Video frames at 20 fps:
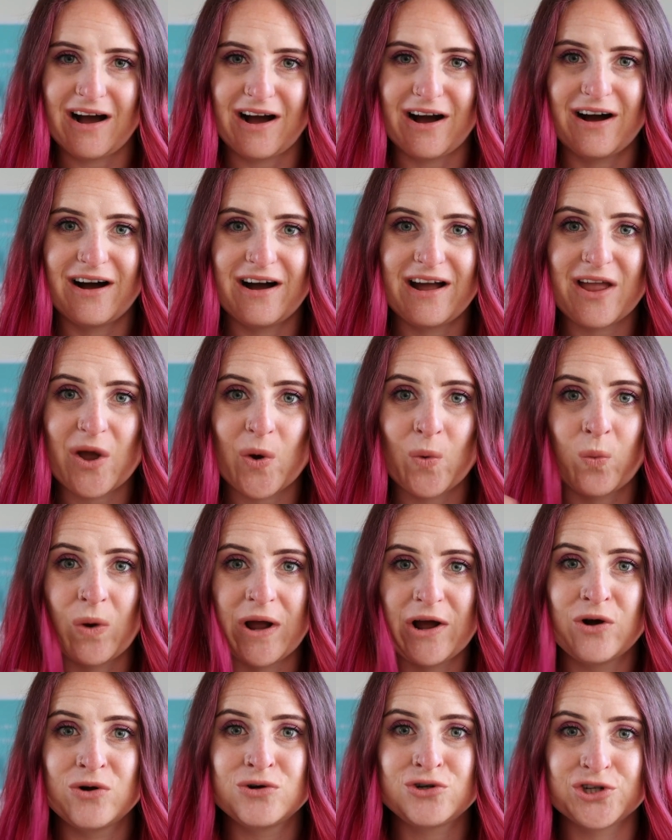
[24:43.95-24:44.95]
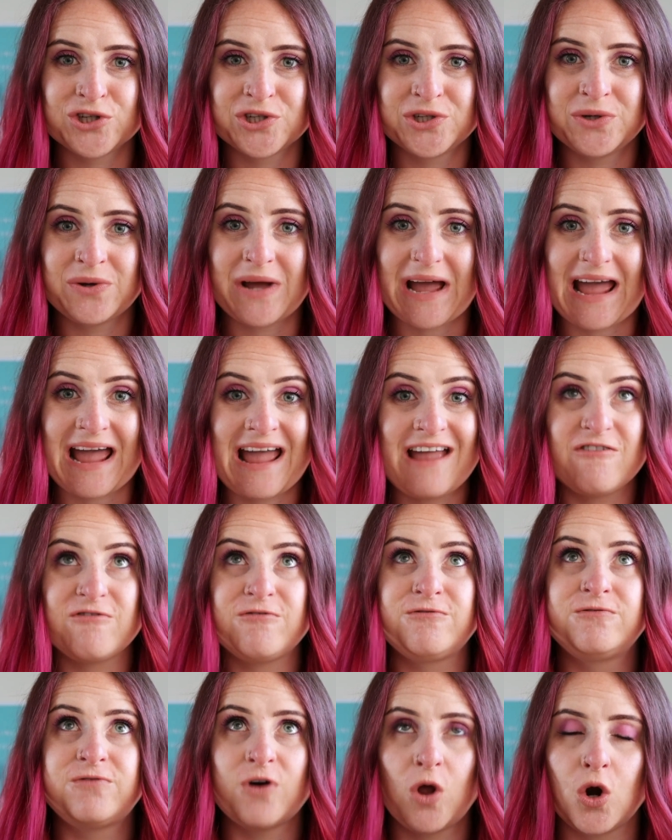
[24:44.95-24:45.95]
I will do a
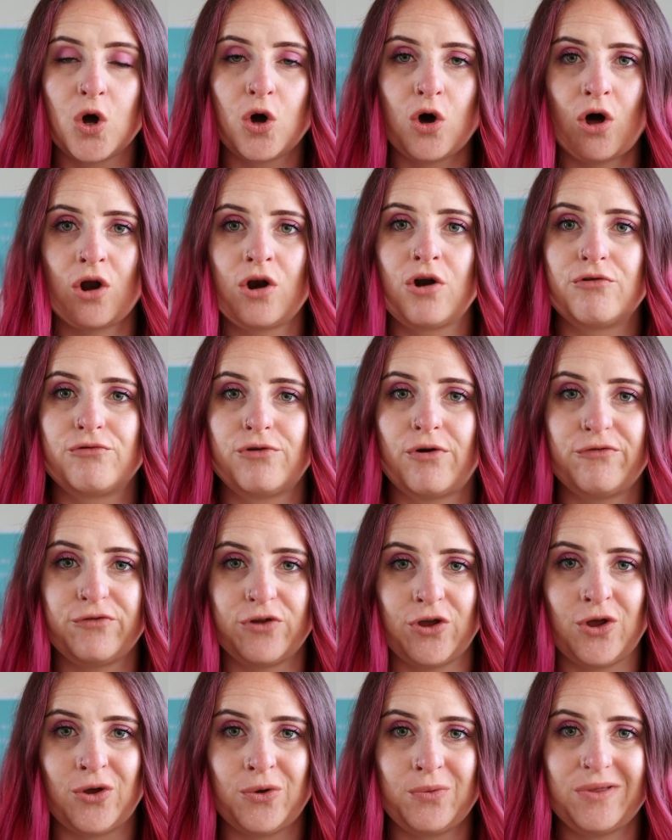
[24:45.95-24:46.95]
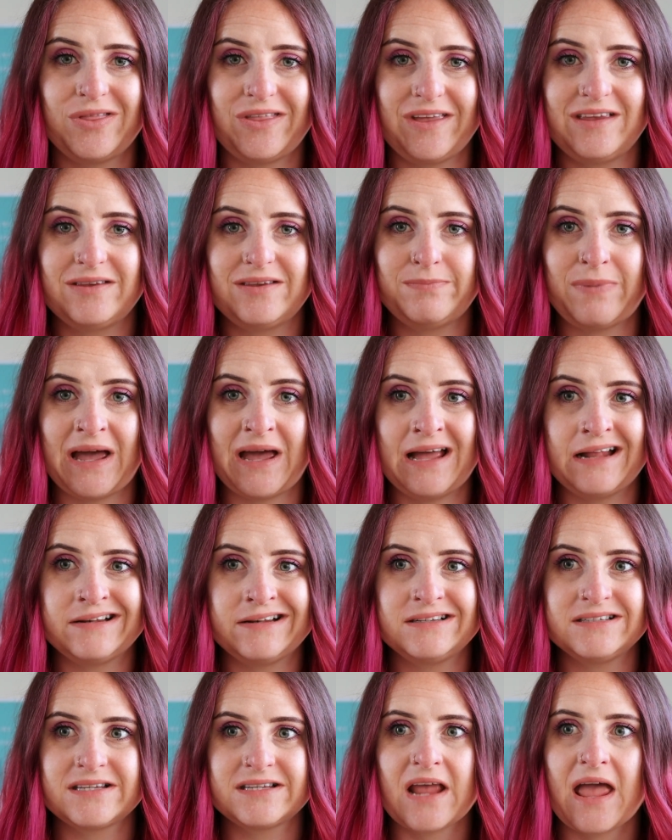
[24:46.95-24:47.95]
full-on review with these
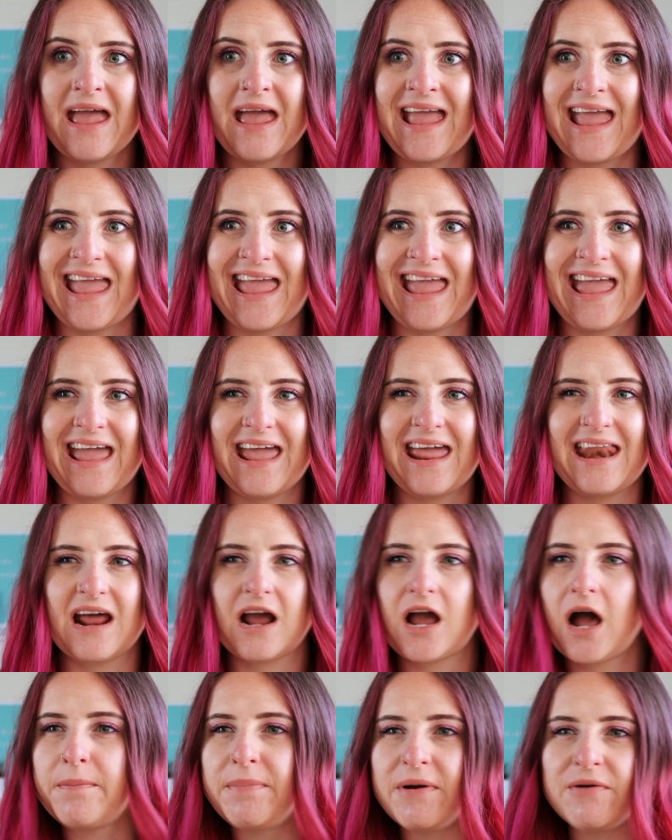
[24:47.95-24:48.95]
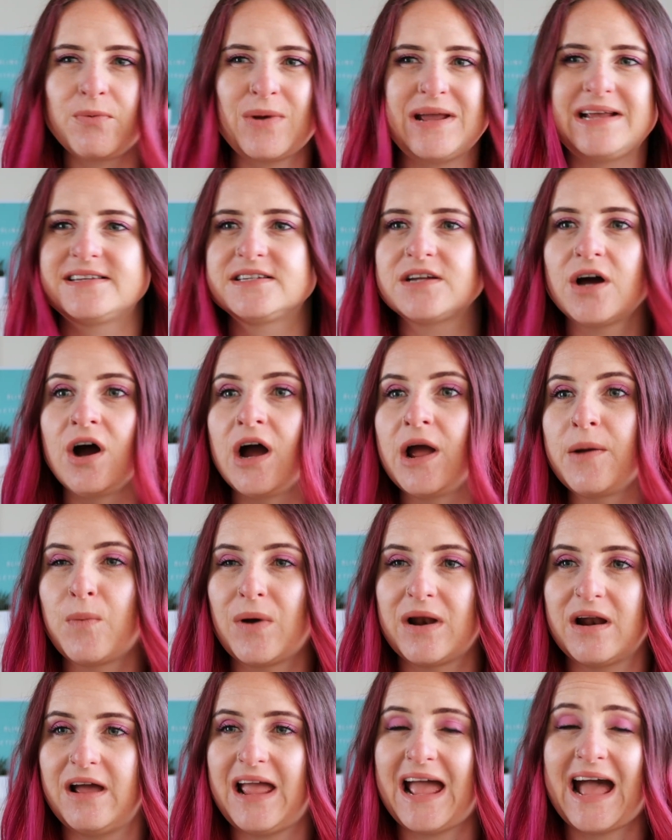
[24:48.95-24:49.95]
pens in a couple of weeks' time
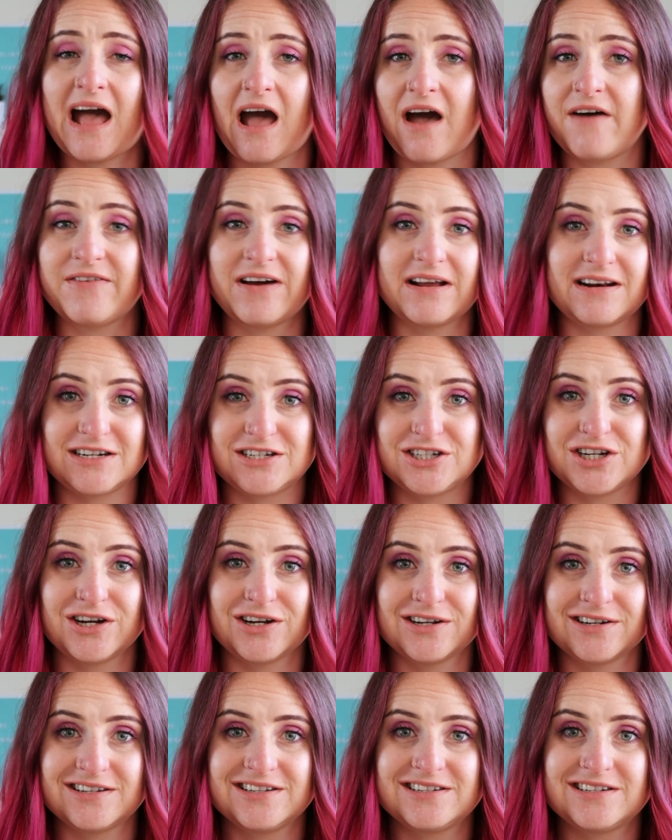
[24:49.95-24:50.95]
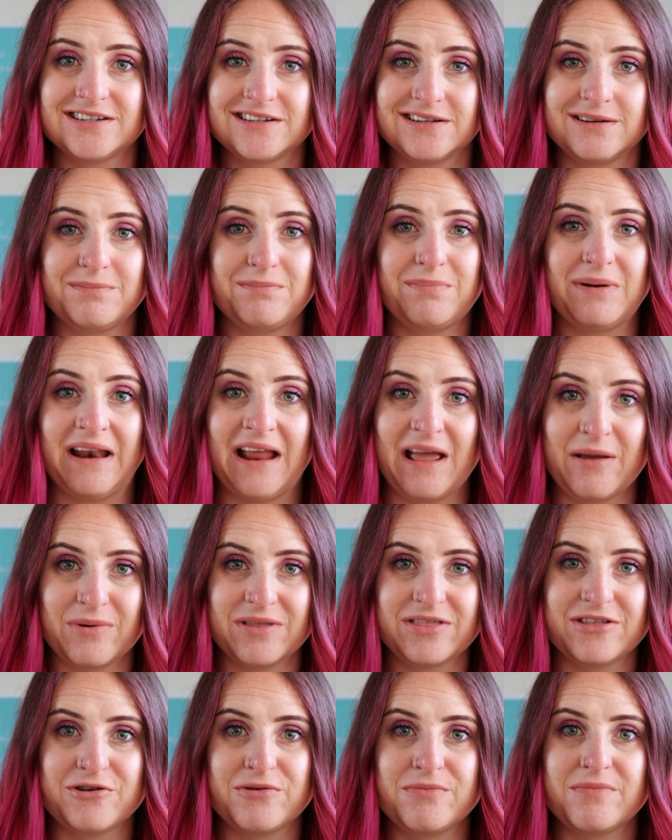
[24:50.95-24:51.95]
when I have had a chance to play
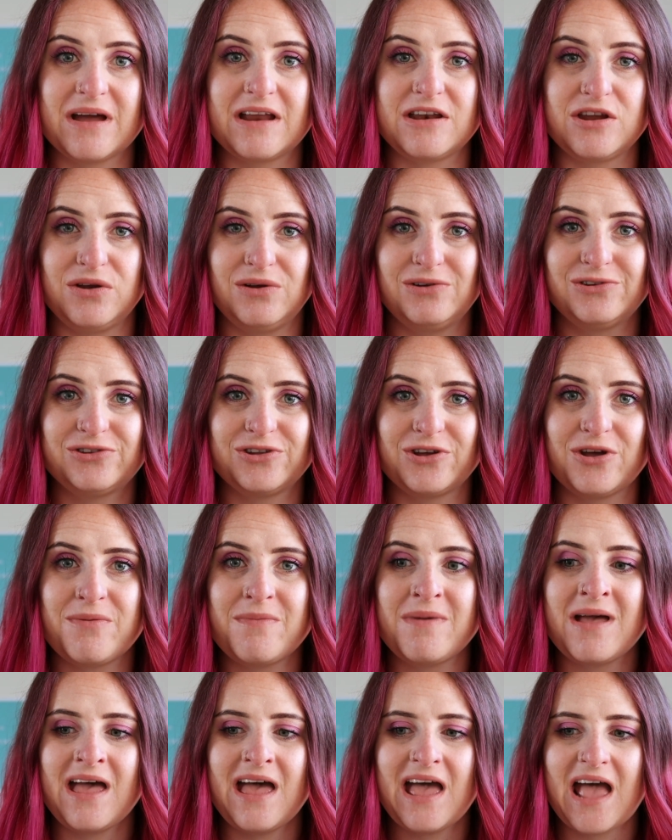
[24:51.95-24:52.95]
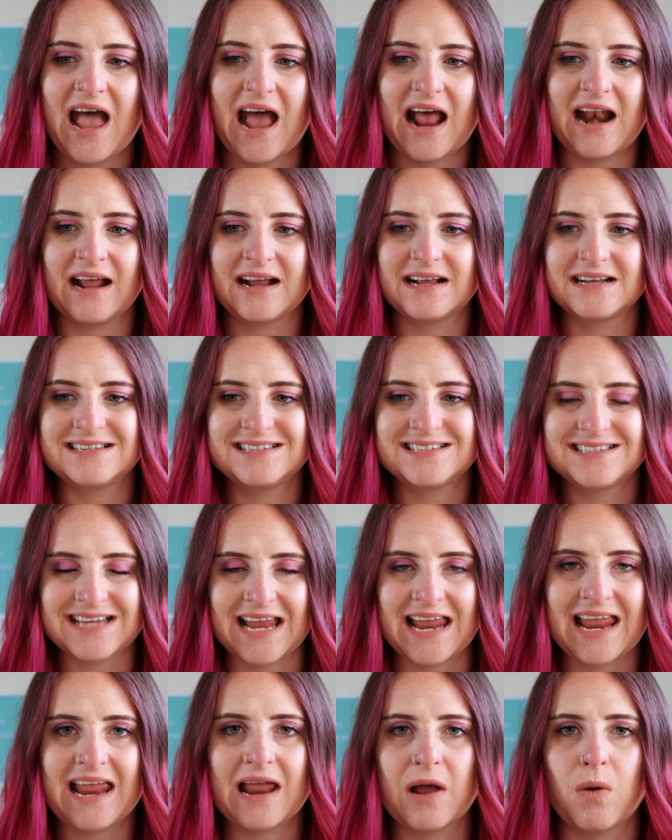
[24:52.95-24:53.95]
with them and use them. And I can
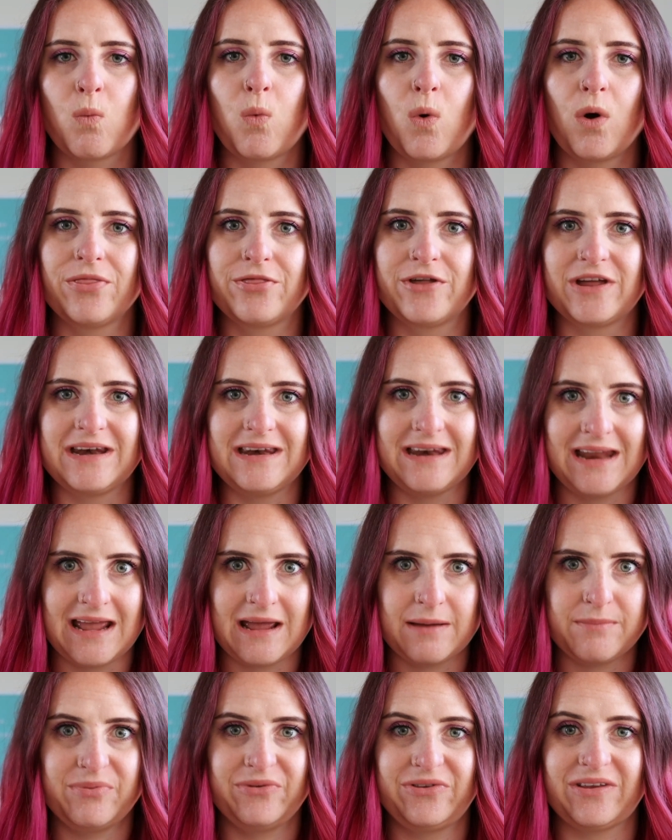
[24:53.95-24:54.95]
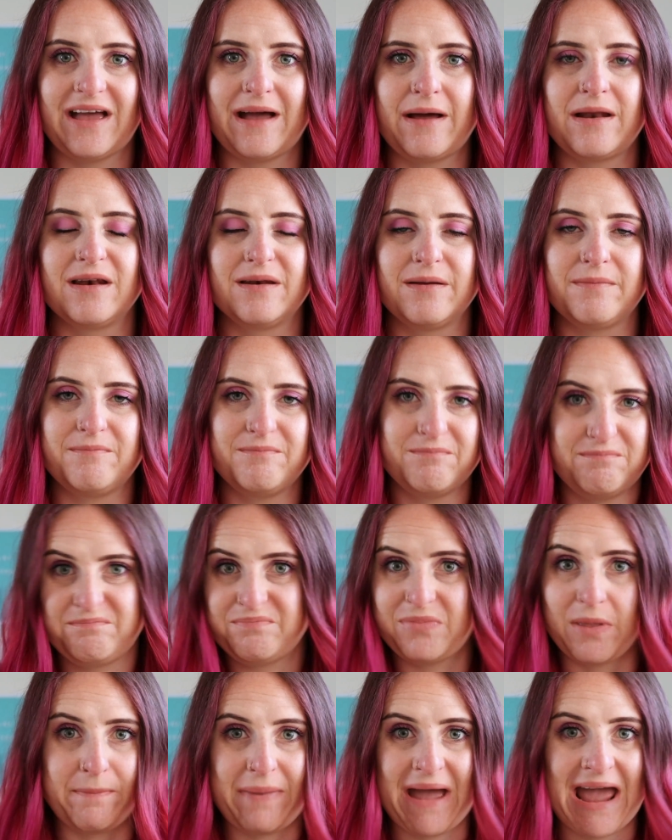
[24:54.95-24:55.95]
see what the nibs and
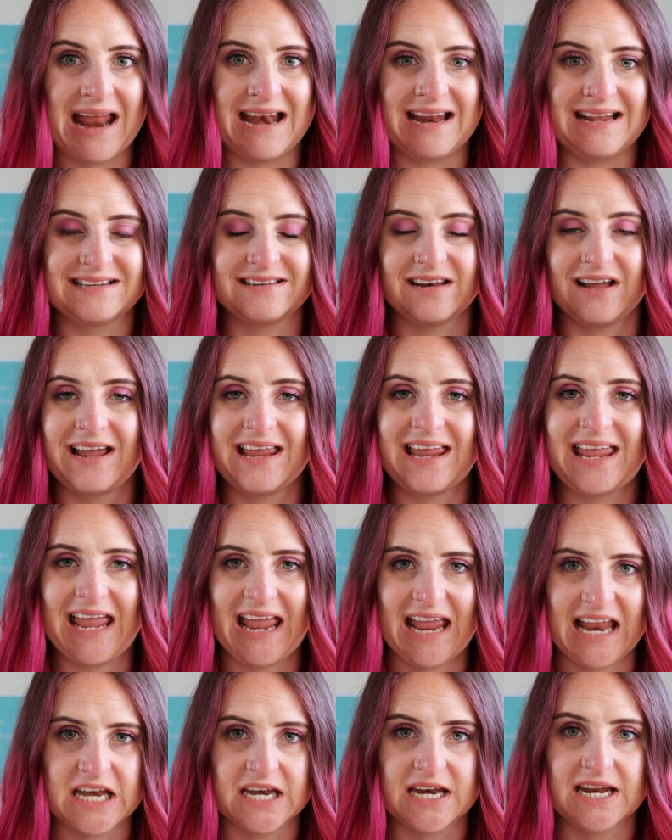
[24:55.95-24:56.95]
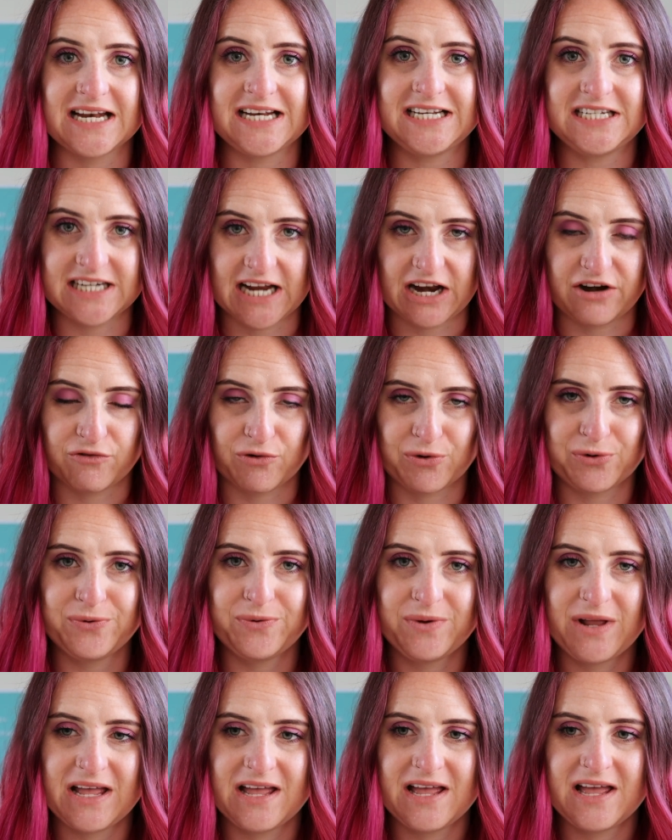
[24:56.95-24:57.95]
the pen is like in
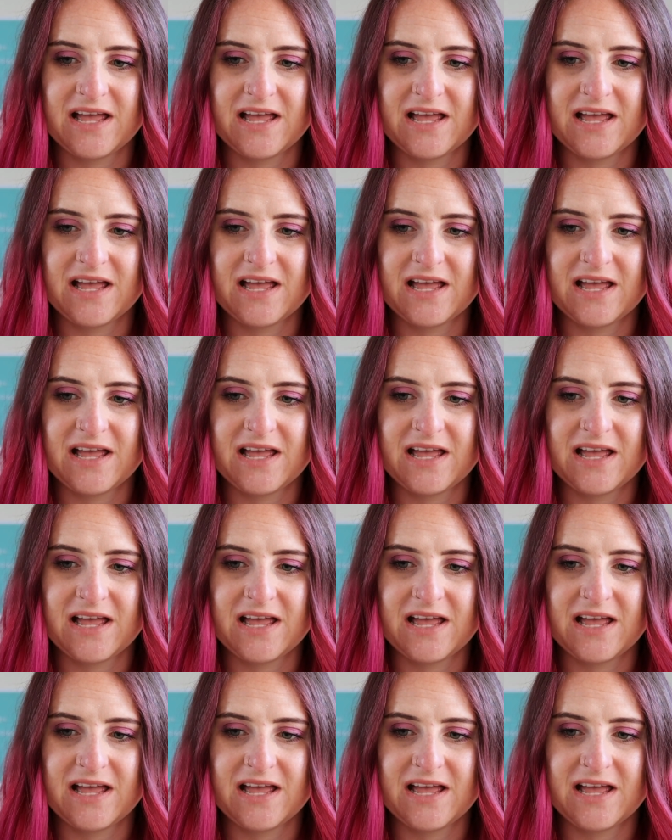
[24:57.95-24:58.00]
general.